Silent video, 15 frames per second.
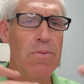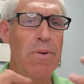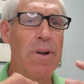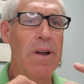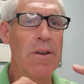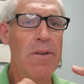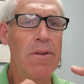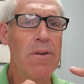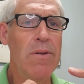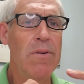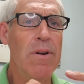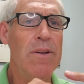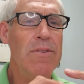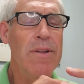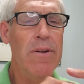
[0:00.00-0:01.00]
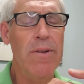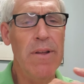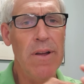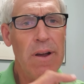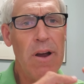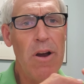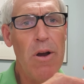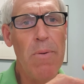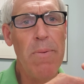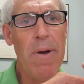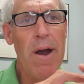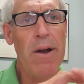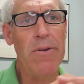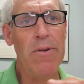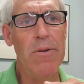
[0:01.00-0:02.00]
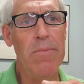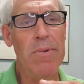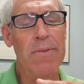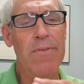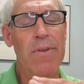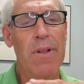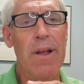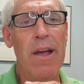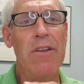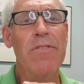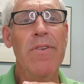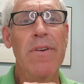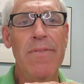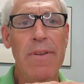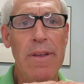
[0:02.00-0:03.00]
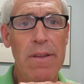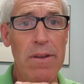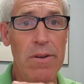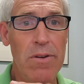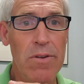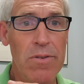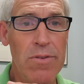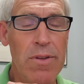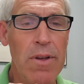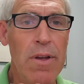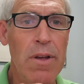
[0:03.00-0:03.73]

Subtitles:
what I do as not only a chiropractor, but for the last 15 years,